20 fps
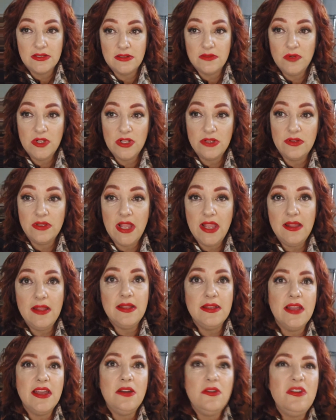well,
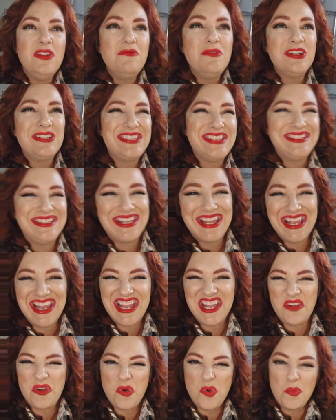I don't even want to say
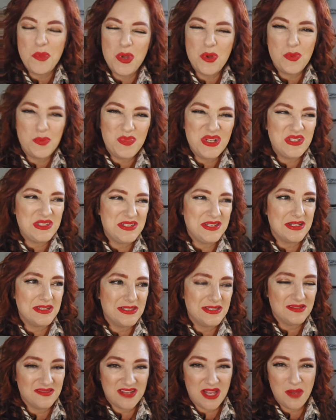I own my own
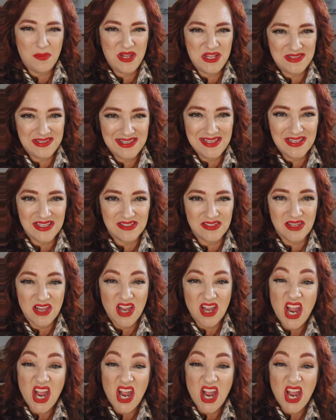business. How about this?